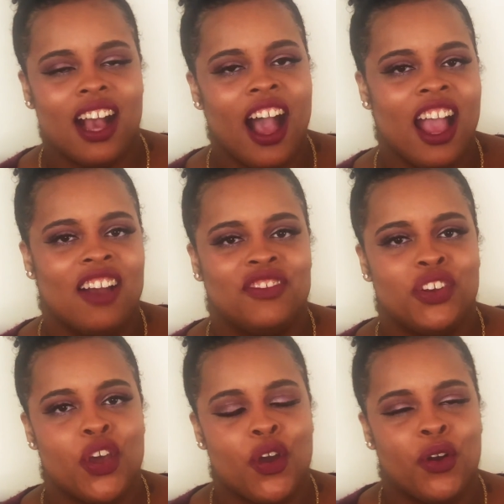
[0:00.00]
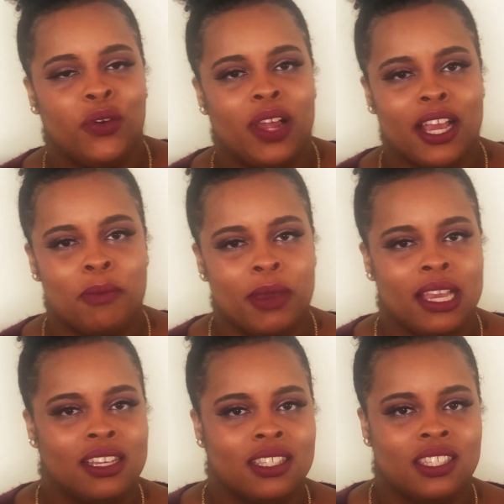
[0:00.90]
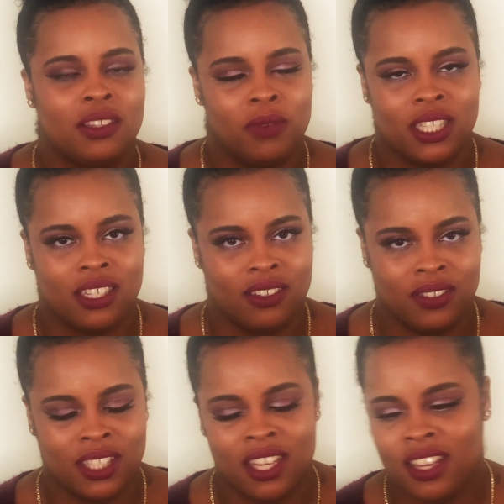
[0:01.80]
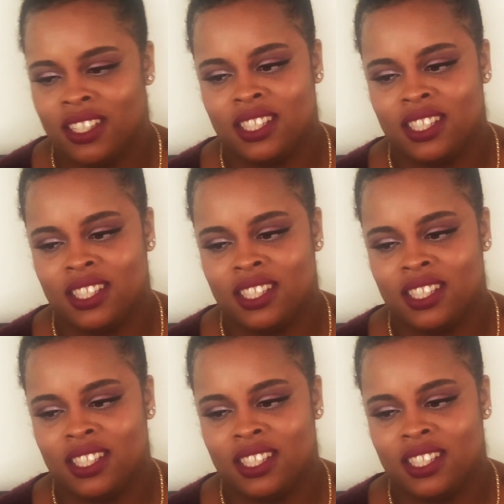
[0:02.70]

I have no like opinions on the West Coast.